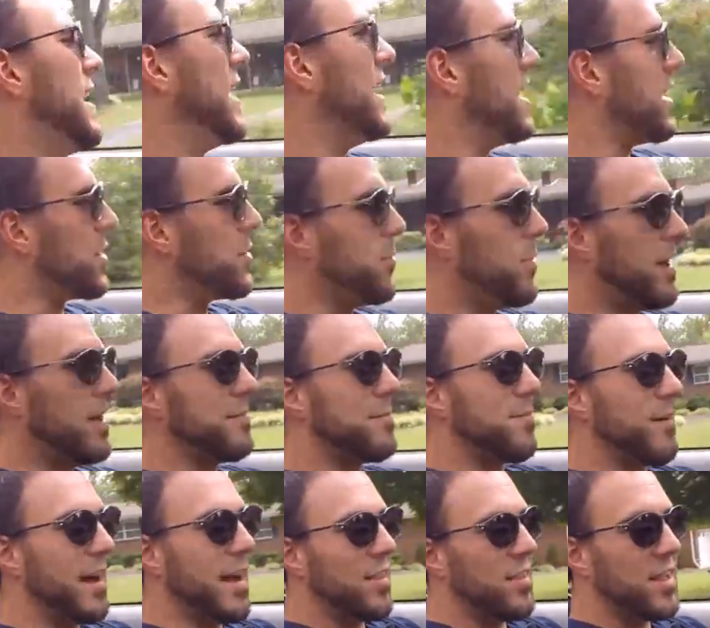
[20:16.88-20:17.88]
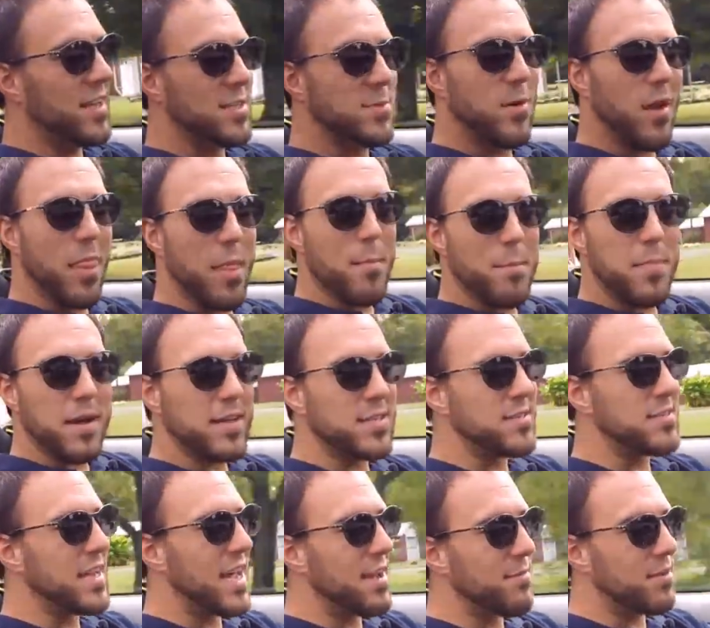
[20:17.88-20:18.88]
And quite frankly, it's one of the
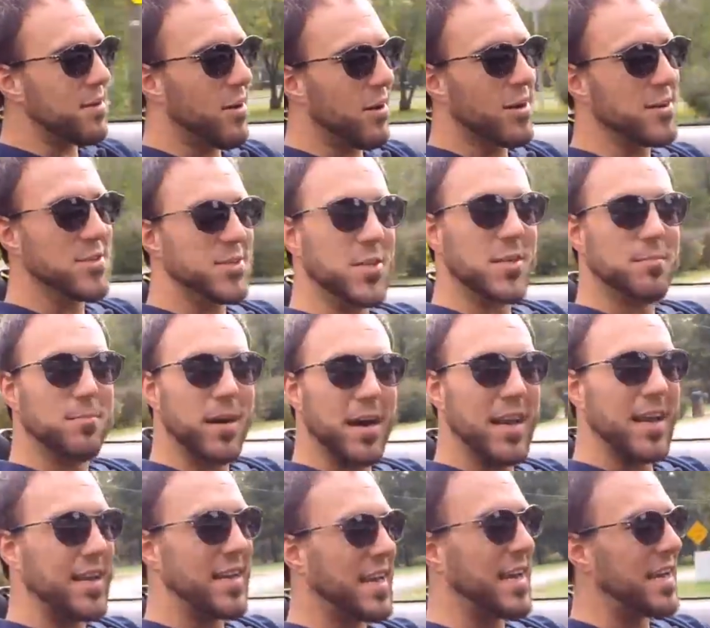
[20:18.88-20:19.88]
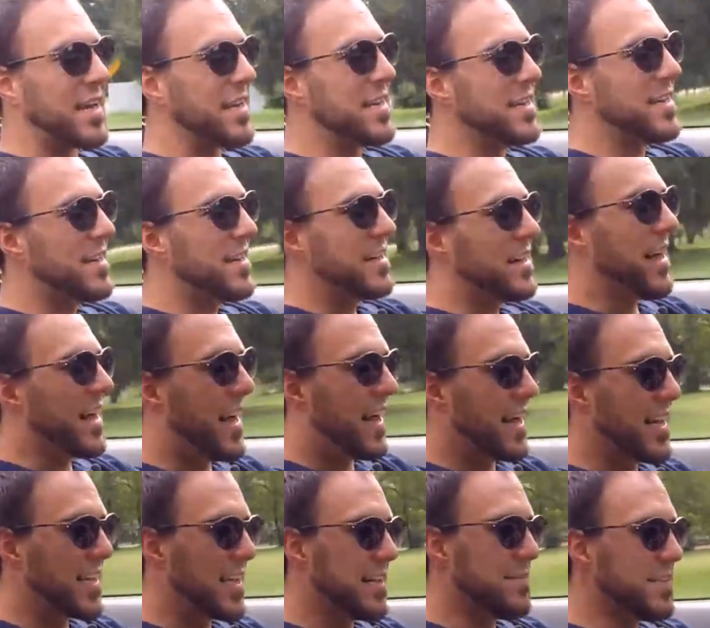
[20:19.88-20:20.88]
best damn cars you can buy today.
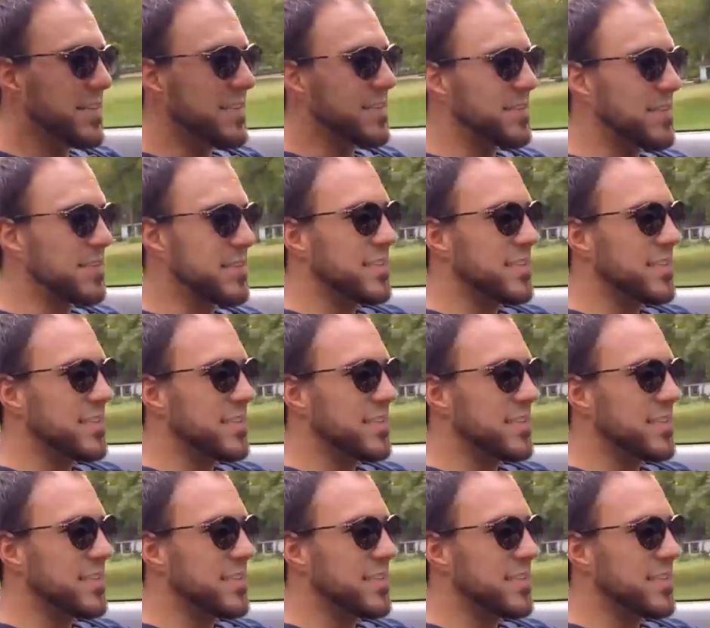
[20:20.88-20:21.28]
I love it.